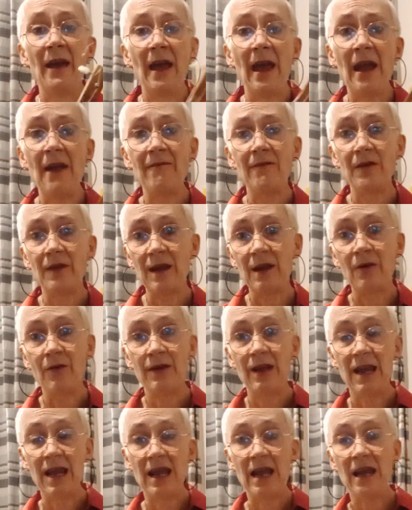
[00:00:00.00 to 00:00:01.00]
everything on
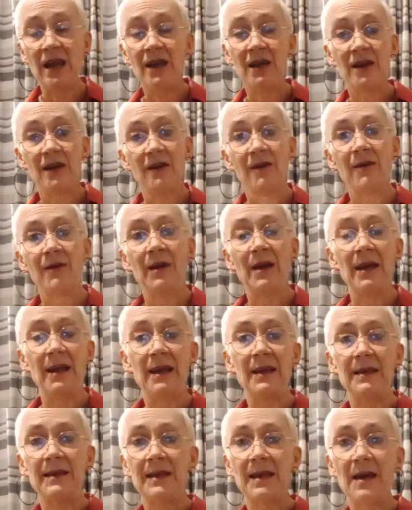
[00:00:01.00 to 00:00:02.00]
here
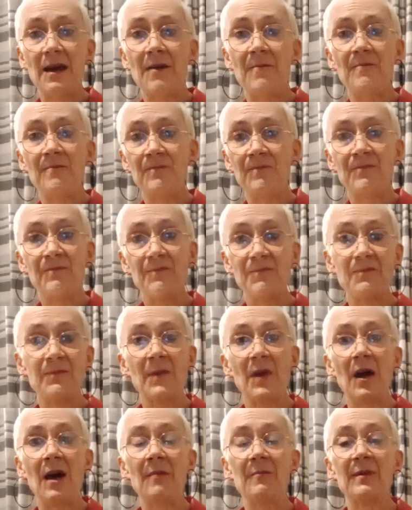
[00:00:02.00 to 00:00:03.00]
is
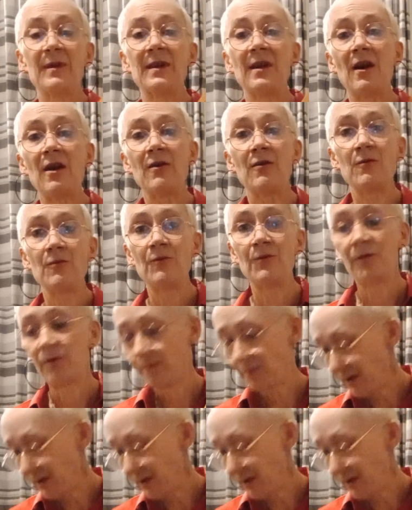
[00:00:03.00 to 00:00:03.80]
upcycled from